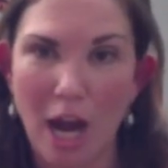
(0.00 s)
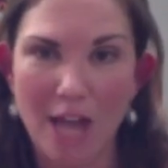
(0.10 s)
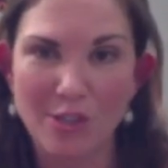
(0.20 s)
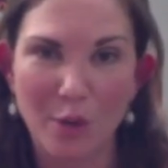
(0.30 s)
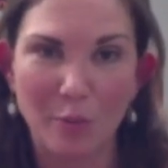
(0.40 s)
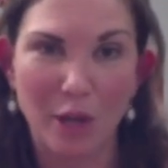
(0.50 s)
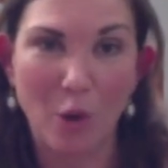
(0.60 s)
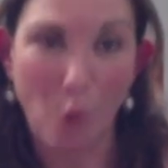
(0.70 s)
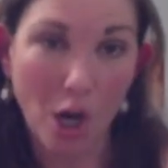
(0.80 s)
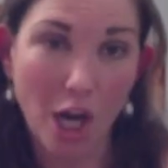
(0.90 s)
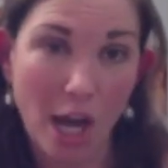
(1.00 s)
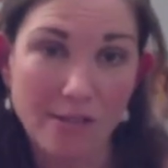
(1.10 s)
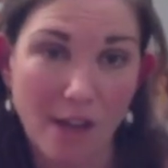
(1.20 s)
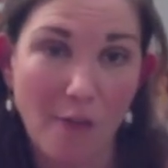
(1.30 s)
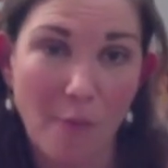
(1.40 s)
I started playing organized
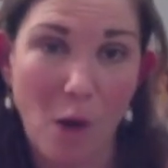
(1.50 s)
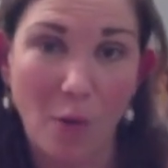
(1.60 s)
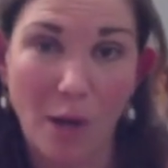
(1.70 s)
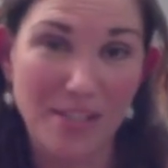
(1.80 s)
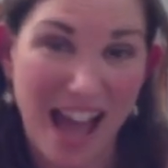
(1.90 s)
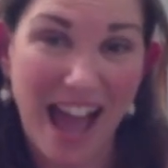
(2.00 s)
softball when I was 9,